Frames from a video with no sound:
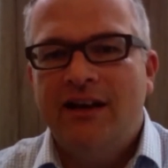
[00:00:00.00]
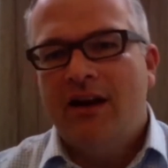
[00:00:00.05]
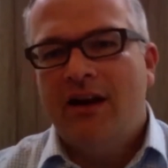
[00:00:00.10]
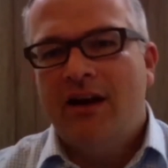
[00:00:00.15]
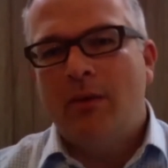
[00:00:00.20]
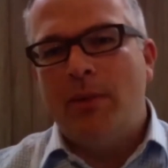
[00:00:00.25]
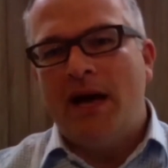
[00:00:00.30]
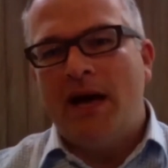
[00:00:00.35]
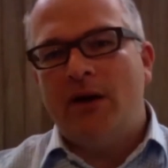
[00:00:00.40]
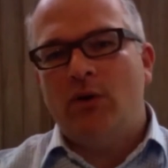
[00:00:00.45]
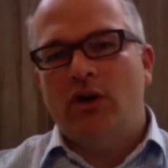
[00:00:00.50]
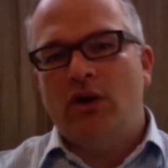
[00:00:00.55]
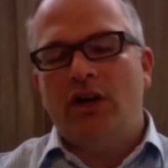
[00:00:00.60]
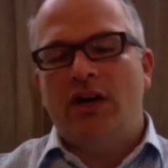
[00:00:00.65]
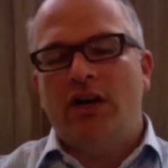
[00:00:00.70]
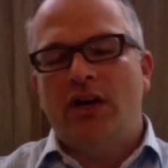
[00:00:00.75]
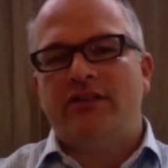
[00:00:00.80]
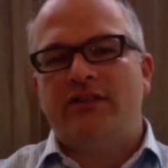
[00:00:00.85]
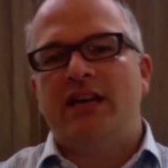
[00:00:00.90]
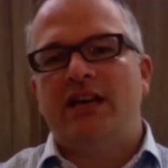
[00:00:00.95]
about
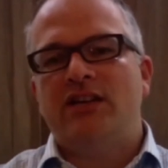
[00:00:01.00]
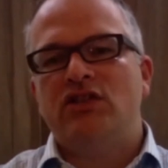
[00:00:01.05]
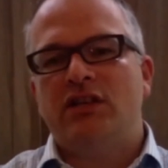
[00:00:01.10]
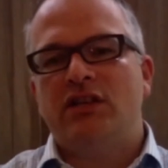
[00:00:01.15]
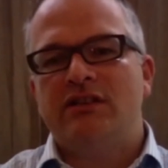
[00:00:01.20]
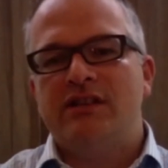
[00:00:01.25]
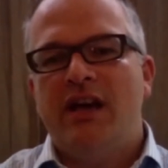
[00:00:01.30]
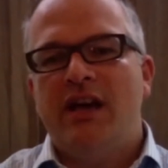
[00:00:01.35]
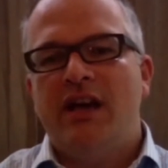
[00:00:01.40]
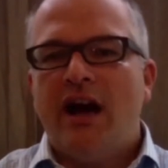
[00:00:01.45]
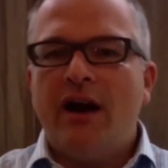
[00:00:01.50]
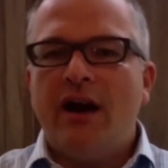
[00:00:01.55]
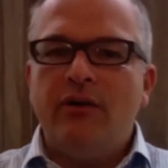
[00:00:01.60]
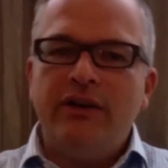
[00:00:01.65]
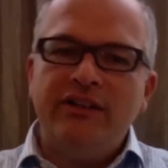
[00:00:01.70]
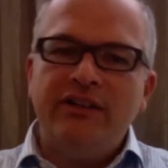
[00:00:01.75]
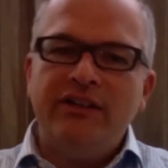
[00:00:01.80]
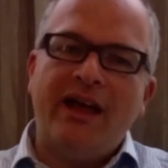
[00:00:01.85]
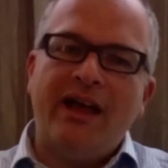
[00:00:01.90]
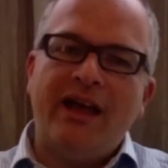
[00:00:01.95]
organizations
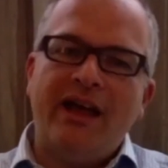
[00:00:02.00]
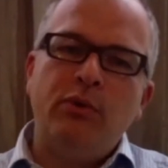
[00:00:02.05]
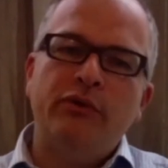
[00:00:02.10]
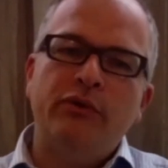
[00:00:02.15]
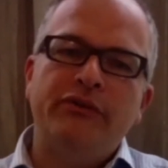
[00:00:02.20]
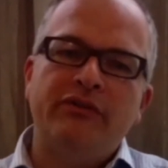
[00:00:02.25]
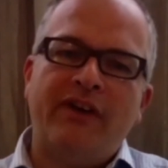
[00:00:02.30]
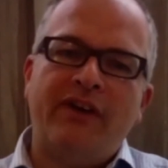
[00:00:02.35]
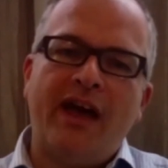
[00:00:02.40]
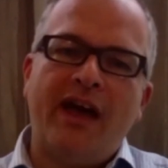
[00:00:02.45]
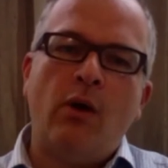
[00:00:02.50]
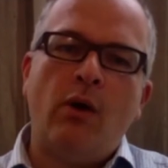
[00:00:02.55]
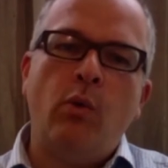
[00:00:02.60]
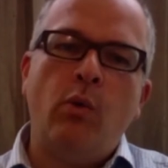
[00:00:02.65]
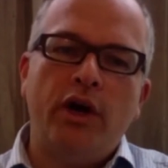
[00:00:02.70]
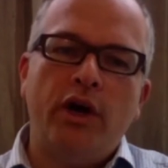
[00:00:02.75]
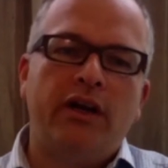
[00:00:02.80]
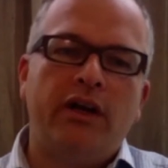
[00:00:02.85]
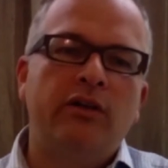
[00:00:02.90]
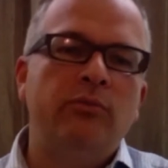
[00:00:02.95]
are examples of how
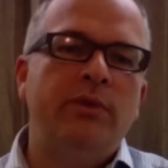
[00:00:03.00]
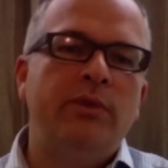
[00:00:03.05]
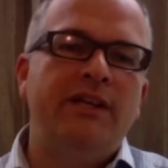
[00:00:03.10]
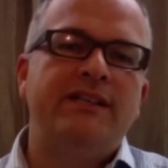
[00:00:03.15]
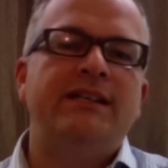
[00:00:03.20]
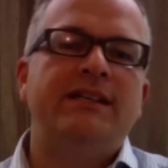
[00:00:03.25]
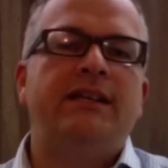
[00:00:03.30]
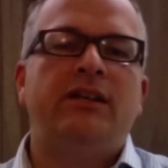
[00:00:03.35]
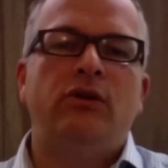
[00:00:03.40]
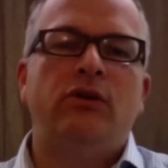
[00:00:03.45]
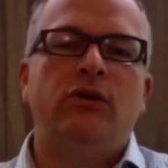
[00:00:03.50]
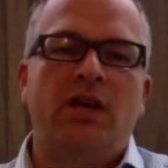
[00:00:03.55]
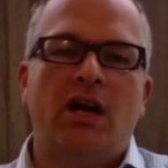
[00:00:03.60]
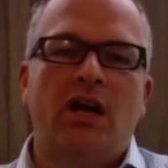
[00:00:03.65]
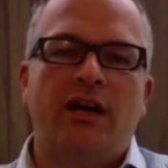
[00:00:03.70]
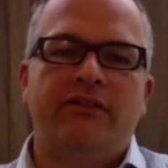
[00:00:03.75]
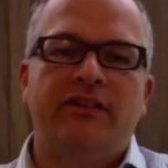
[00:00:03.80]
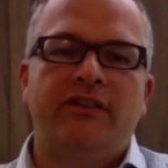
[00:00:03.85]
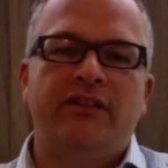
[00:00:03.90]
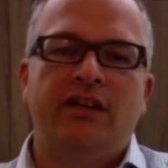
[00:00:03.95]
work can be
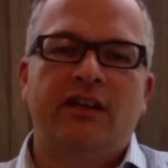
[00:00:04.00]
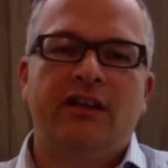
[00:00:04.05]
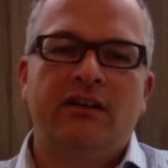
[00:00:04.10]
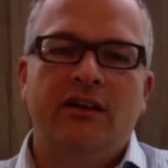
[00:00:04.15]
dehumanizing.